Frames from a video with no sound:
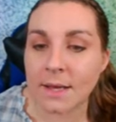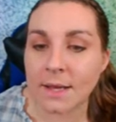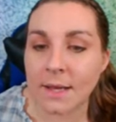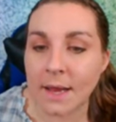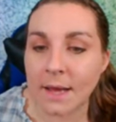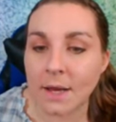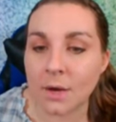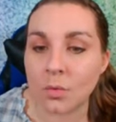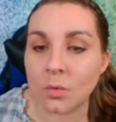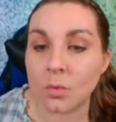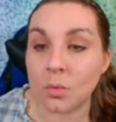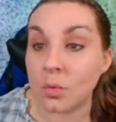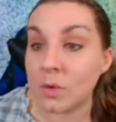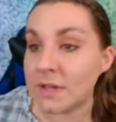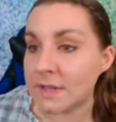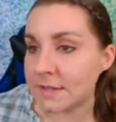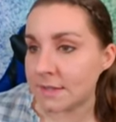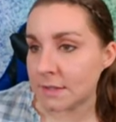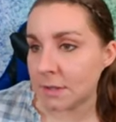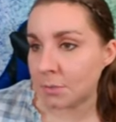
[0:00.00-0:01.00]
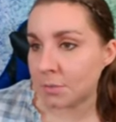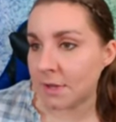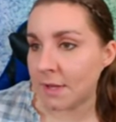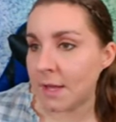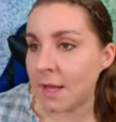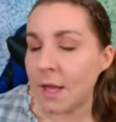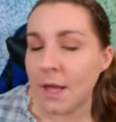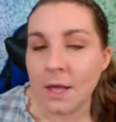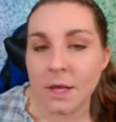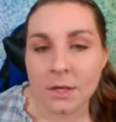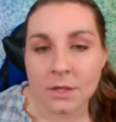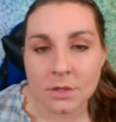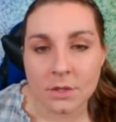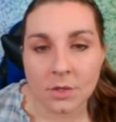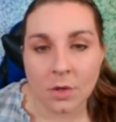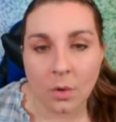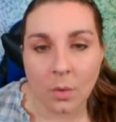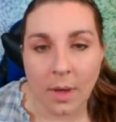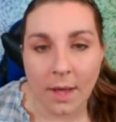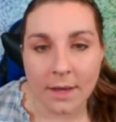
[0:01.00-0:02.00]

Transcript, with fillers: get it reasonably. So